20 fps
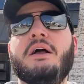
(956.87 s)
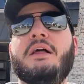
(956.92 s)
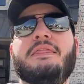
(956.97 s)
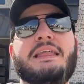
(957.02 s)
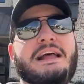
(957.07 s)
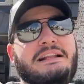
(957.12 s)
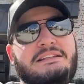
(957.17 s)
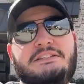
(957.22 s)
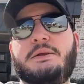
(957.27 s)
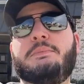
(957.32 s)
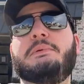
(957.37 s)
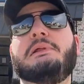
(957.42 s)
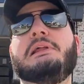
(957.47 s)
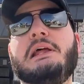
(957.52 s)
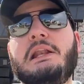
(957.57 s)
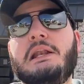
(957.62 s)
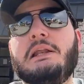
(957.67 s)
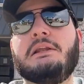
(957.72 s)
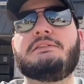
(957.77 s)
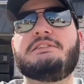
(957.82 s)
that's
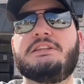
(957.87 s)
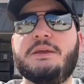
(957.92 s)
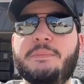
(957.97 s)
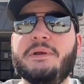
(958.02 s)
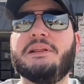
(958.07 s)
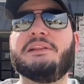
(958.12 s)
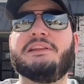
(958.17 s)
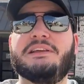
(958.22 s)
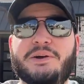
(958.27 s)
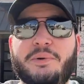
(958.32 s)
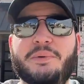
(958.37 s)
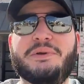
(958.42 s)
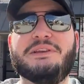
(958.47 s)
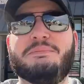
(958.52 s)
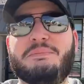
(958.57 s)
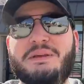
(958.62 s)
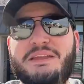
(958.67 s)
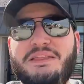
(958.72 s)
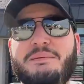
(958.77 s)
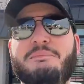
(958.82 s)
typically going to
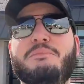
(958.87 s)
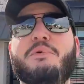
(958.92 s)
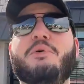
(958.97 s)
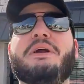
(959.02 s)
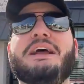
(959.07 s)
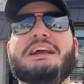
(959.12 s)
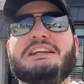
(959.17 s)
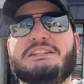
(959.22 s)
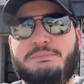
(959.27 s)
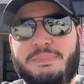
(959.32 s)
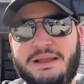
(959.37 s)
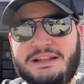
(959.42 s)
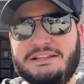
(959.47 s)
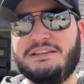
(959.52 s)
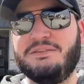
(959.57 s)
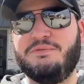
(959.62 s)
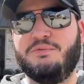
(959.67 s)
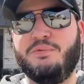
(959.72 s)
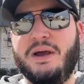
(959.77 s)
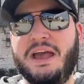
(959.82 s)
be the more
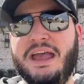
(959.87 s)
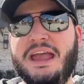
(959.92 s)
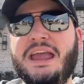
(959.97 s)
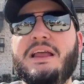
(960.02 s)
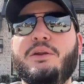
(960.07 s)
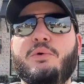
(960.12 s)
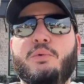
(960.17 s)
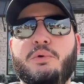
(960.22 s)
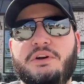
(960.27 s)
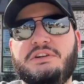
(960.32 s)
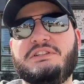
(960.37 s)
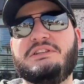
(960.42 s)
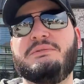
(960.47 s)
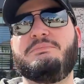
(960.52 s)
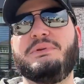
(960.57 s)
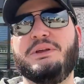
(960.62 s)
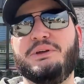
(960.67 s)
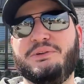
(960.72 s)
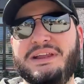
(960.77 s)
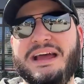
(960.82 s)
expensive way in order to
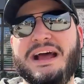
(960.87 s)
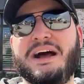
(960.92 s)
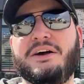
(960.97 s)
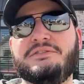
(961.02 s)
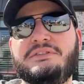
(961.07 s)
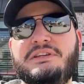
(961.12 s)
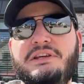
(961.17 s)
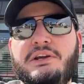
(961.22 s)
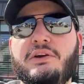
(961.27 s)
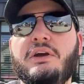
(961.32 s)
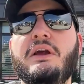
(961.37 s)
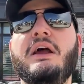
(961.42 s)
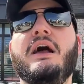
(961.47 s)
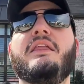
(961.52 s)
build a house here.